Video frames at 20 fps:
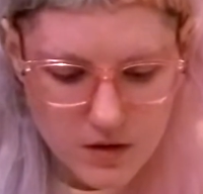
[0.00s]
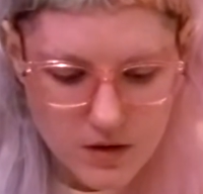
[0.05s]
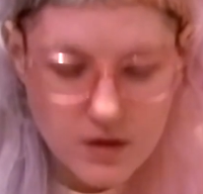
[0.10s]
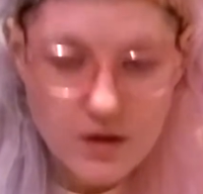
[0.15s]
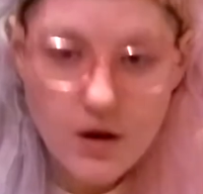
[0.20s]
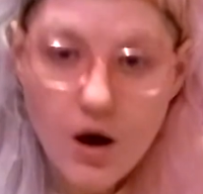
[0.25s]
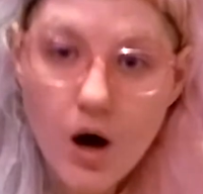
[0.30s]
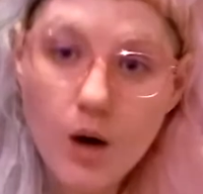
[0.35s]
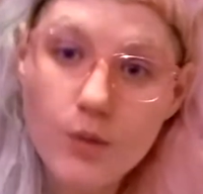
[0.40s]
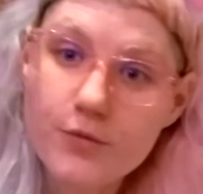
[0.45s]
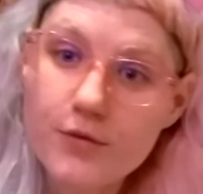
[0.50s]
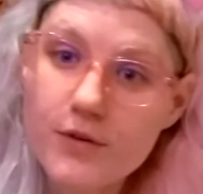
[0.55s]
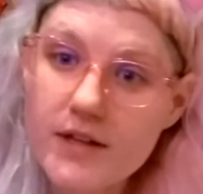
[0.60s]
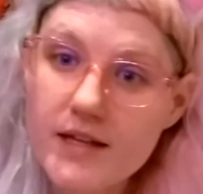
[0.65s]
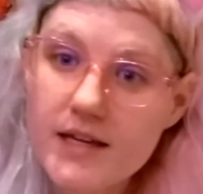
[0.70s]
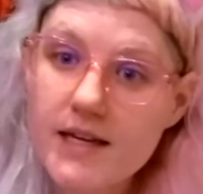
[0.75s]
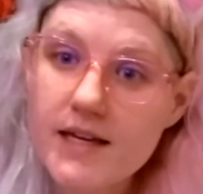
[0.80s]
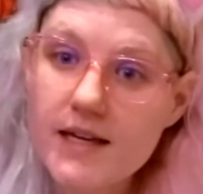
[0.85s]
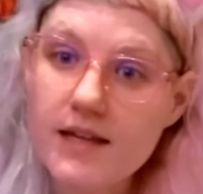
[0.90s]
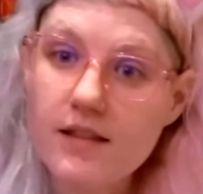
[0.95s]

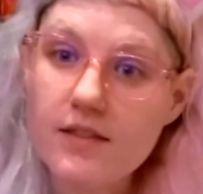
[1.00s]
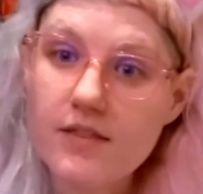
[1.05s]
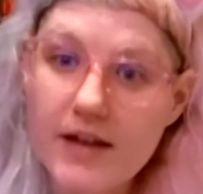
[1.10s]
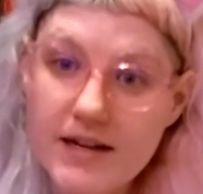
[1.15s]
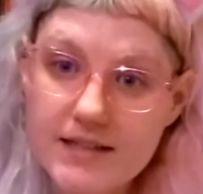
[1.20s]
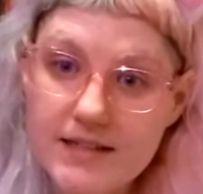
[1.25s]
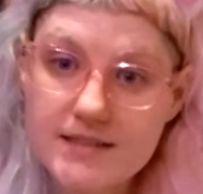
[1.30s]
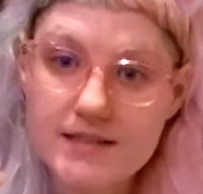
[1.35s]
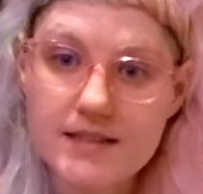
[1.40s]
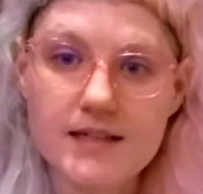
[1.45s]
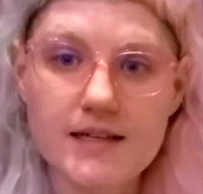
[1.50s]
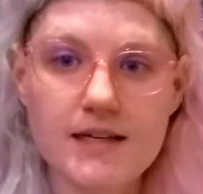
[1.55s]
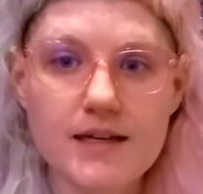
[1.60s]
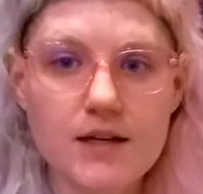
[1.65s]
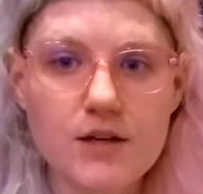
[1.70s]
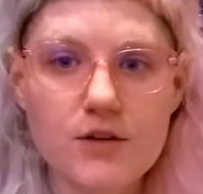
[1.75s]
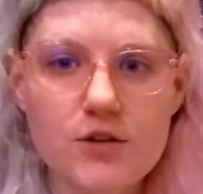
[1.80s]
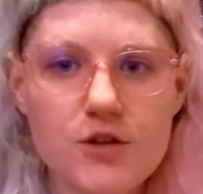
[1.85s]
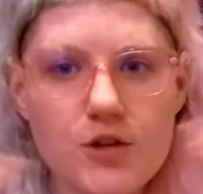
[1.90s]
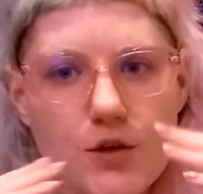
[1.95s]
hopefully that's
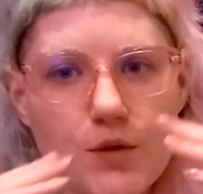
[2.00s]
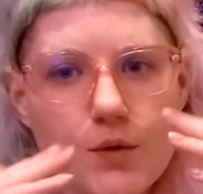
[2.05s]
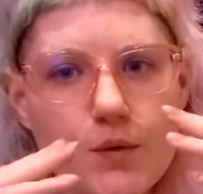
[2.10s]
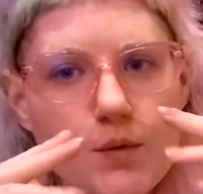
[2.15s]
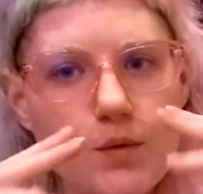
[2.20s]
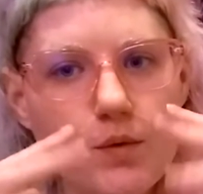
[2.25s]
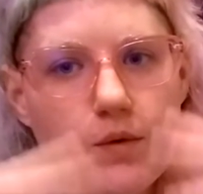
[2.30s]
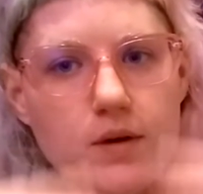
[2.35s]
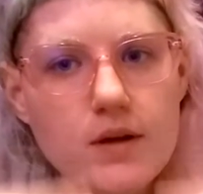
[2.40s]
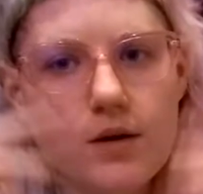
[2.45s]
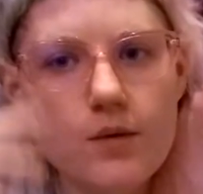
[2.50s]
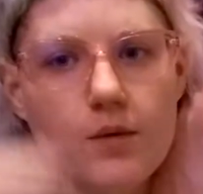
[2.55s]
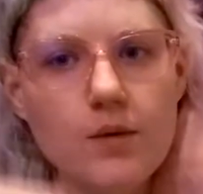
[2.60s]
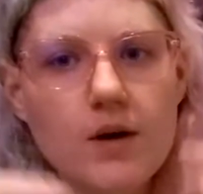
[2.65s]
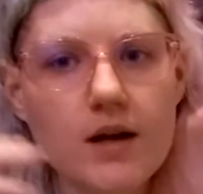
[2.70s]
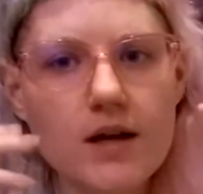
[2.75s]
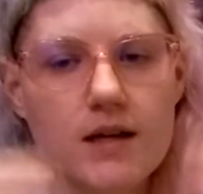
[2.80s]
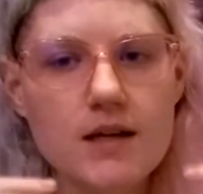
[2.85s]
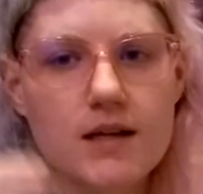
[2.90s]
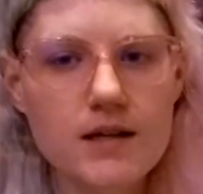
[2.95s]
like
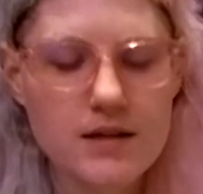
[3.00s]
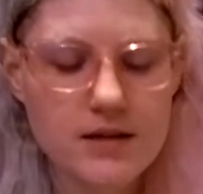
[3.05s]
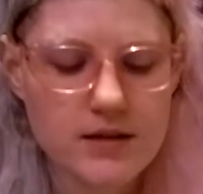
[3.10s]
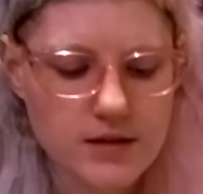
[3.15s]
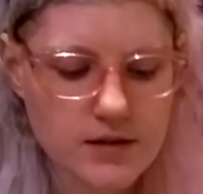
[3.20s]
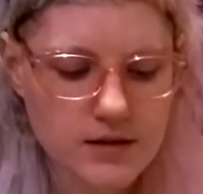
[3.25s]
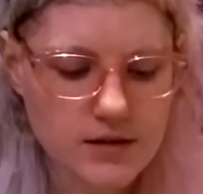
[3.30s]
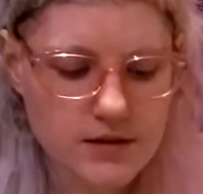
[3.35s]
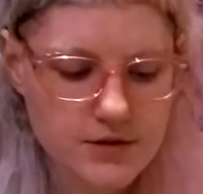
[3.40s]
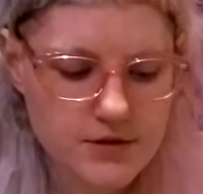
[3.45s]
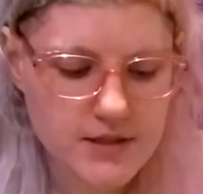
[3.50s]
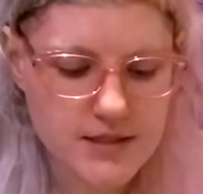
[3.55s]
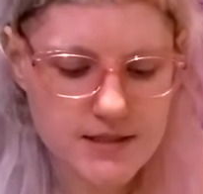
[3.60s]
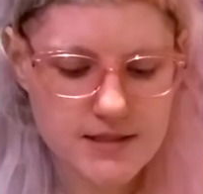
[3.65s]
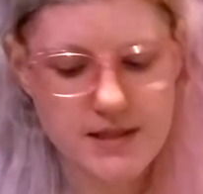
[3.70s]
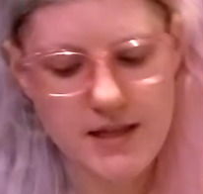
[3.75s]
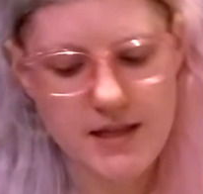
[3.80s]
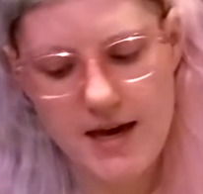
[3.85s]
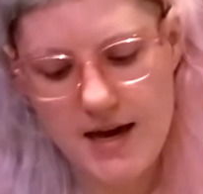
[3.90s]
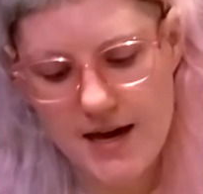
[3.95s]
2-in-1. It'll
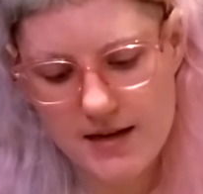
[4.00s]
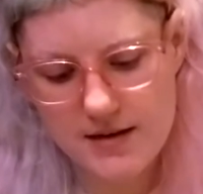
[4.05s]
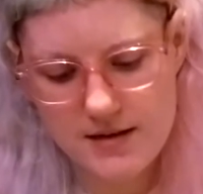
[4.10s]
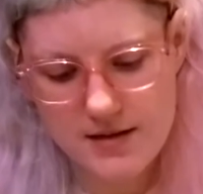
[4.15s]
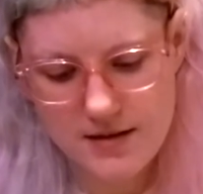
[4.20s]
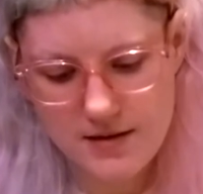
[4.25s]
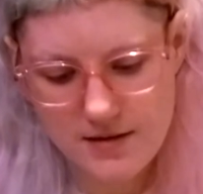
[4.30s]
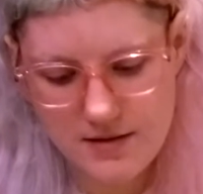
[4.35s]
address that.